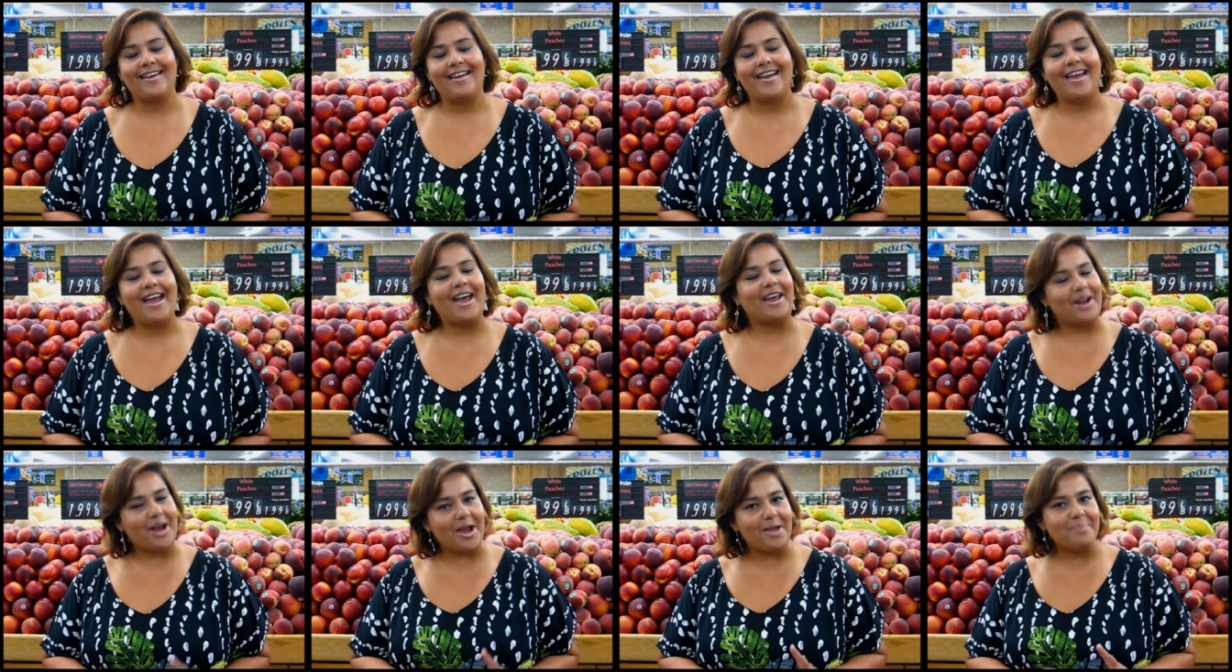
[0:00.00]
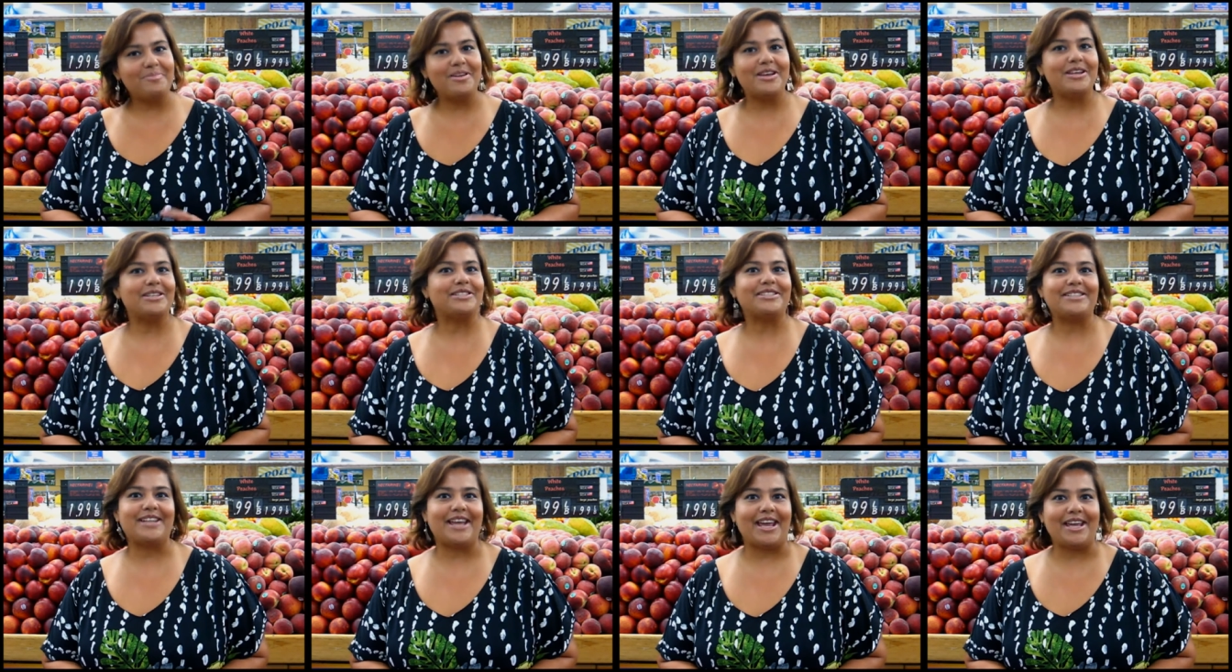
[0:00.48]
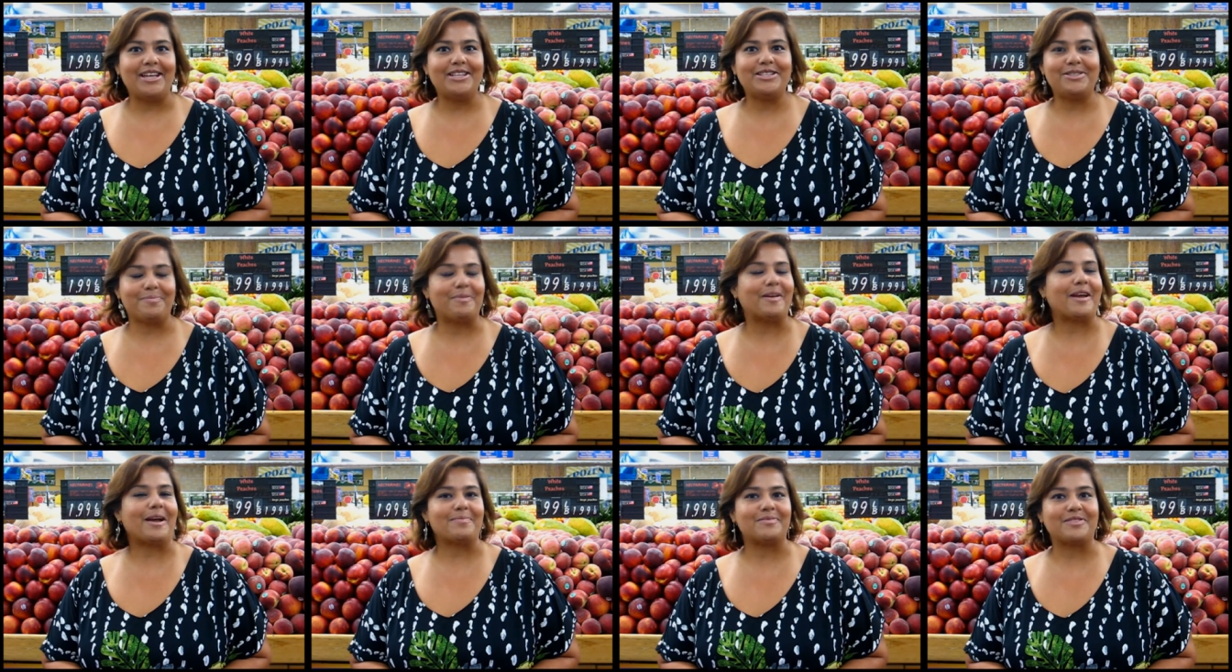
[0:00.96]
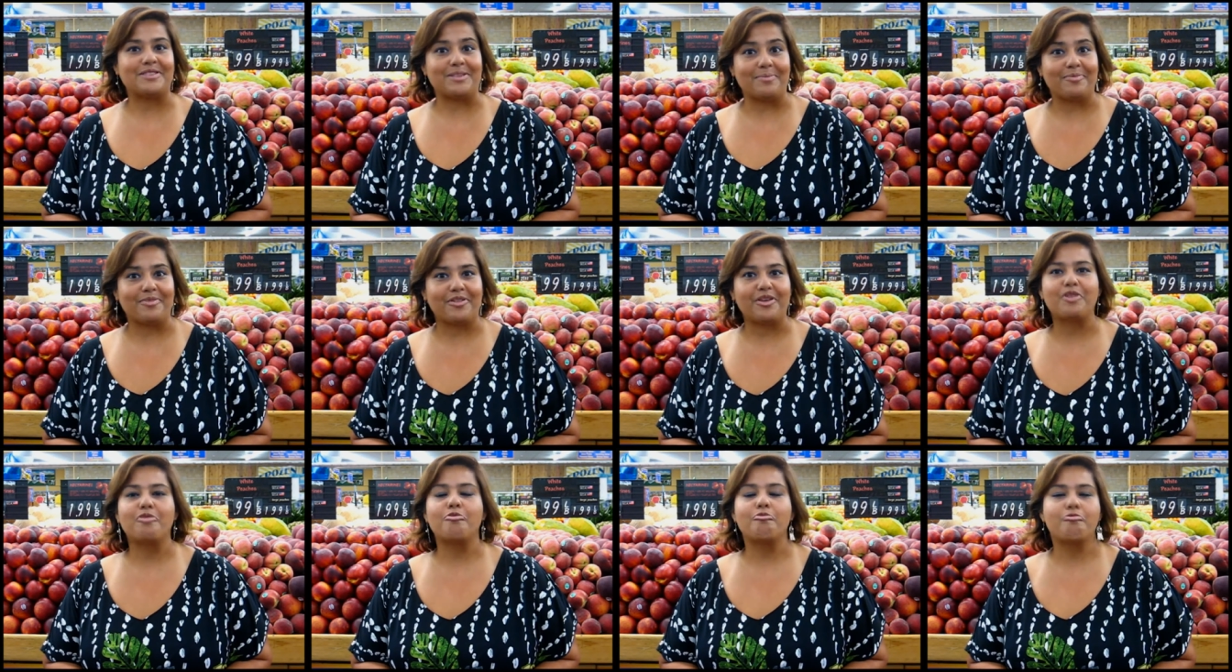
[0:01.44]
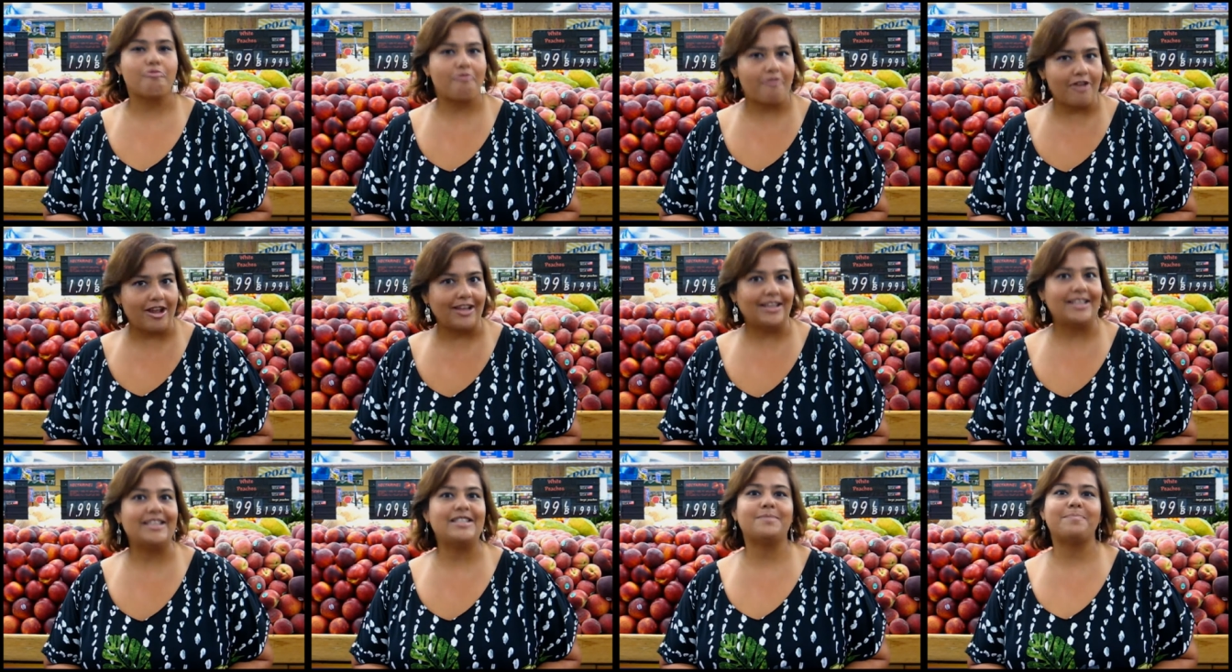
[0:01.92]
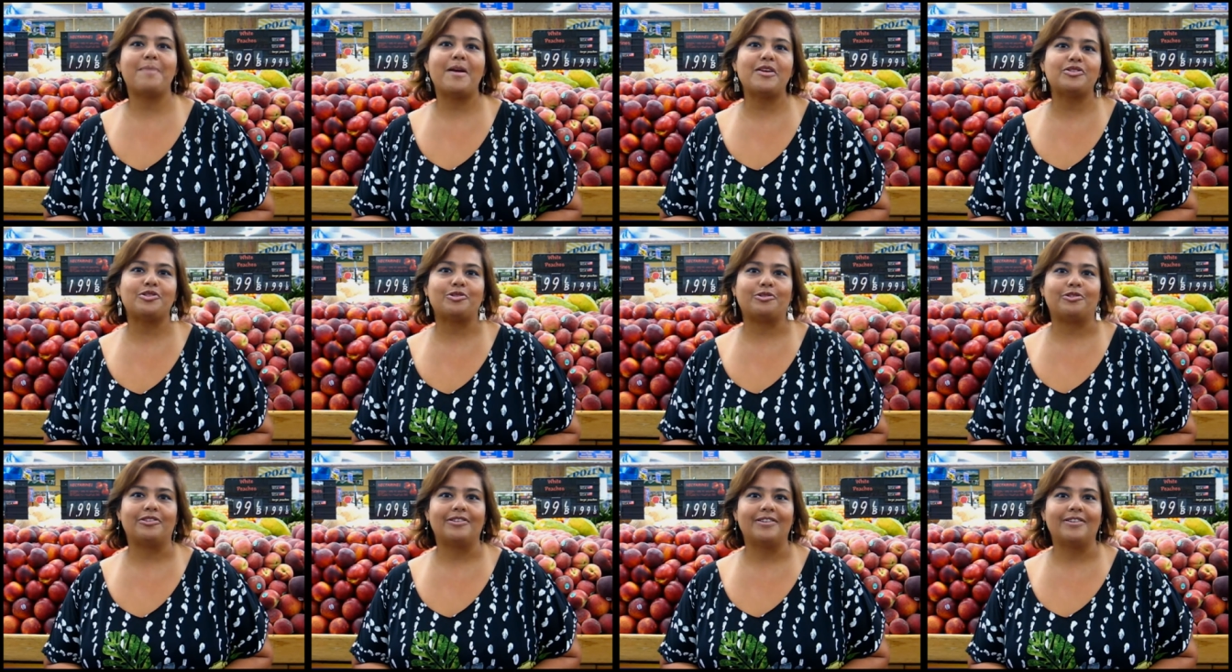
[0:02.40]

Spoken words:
And I'm here today to pick up something really special.